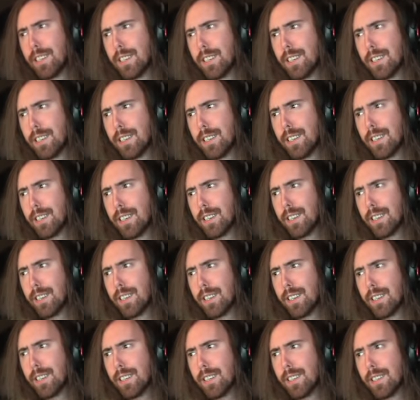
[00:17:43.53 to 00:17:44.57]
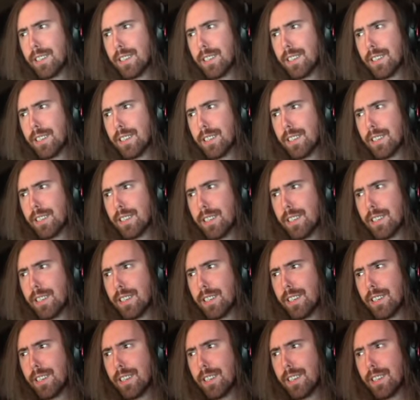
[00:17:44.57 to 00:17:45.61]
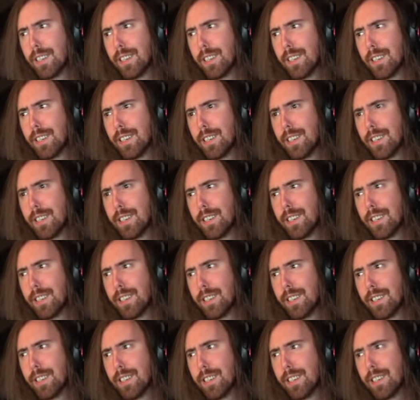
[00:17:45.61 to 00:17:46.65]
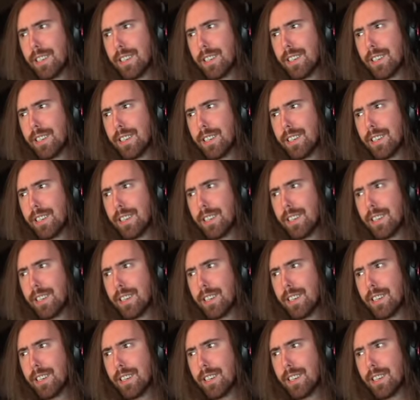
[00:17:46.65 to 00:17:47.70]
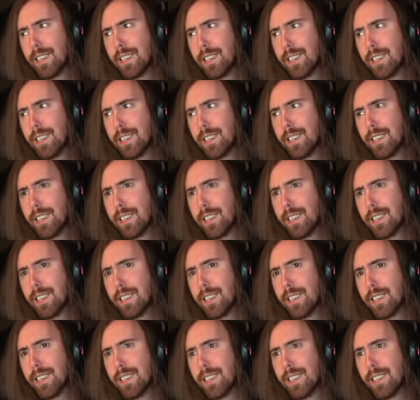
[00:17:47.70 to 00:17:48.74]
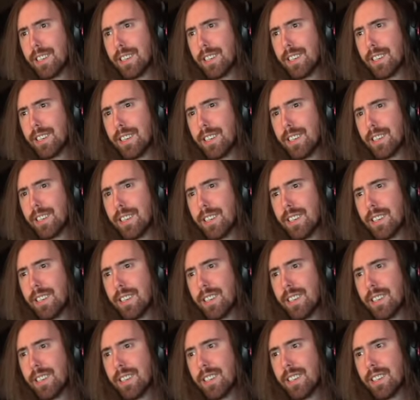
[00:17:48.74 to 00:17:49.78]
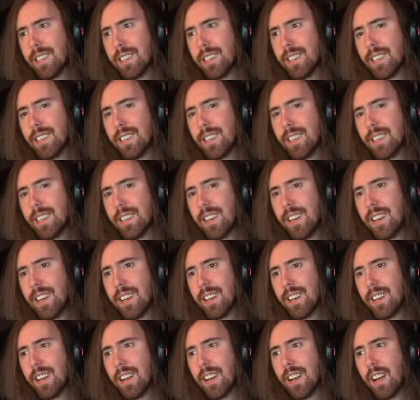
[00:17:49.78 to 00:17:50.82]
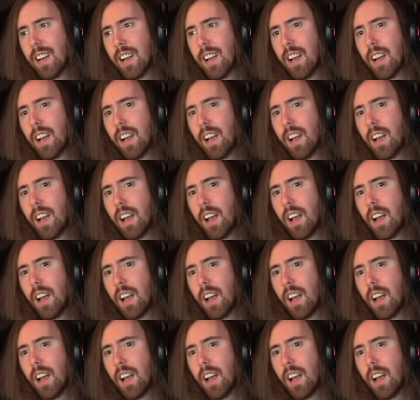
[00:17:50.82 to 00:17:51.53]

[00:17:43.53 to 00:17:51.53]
No words are spoken by the person on screen.